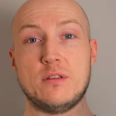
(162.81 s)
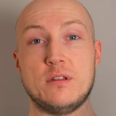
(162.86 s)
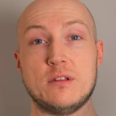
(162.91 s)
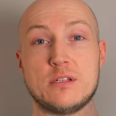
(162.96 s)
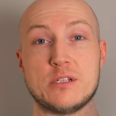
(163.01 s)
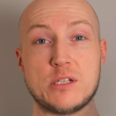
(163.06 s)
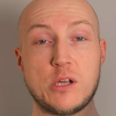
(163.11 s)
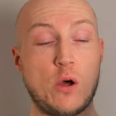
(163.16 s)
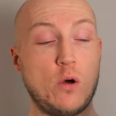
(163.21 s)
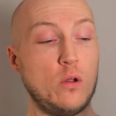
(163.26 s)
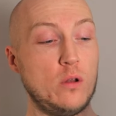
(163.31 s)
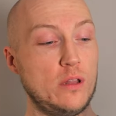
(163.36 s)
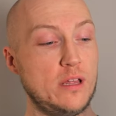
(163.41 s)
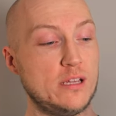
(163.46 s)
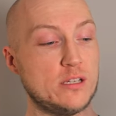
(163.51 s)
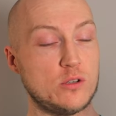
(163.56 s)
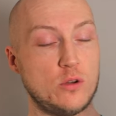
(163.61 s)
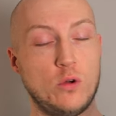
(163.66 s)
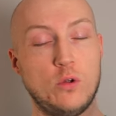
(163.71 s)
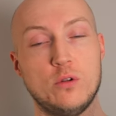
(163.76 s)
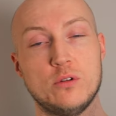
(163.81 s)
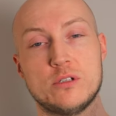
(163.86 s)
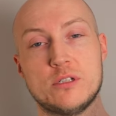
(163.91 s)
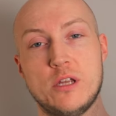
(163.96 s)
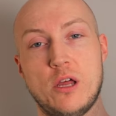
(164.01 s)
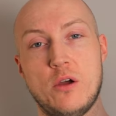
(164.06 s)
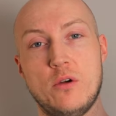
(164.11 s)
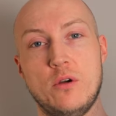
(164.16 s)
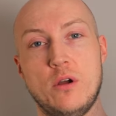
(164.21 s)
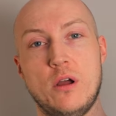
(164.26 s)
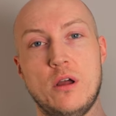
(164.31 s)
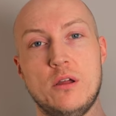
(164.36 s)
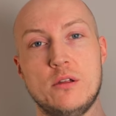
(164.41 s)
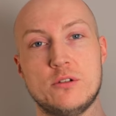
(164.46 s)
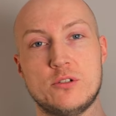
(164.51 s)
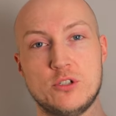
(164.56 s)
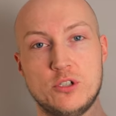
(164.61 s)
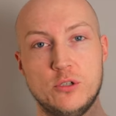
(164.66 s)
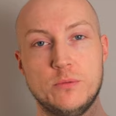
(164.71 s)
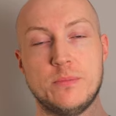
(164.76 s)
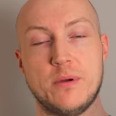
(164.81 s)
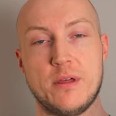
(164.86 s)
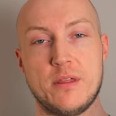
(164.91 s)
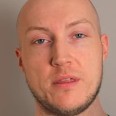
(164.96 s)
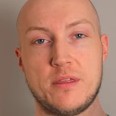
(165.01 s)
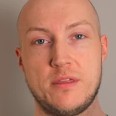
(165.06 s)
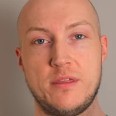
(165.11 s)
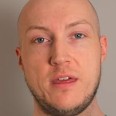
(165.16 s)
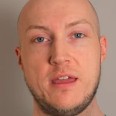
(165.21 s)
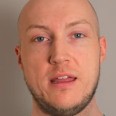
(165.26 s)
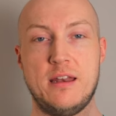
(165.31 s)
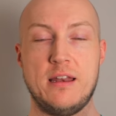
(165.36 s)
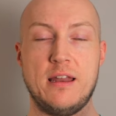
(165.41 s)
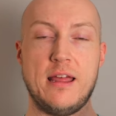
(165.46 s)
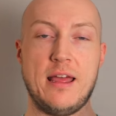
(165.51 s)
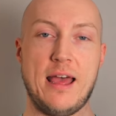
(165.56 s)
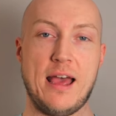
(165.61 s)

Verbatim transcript: The sole is also super thin,